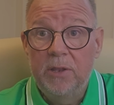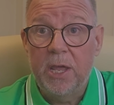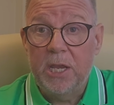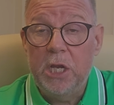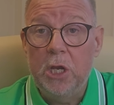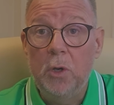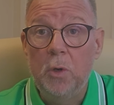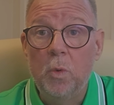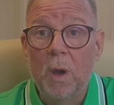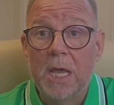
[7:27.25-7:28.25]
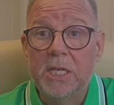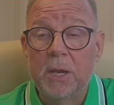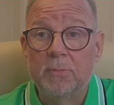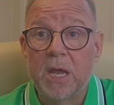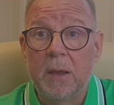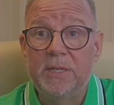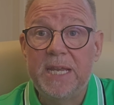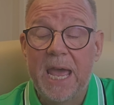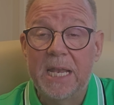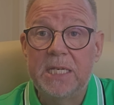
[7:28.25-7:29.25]
that you sometimes
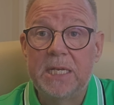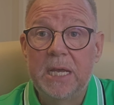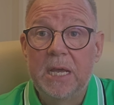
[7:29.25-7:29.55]
get